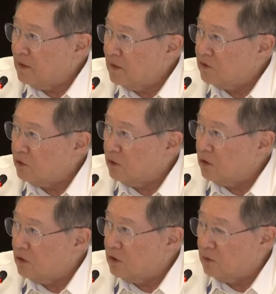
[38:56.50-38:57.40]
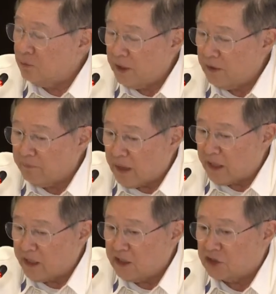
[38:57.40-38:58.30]
So we have
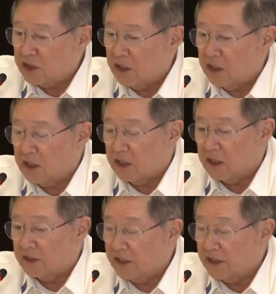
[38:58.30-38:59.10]
managed the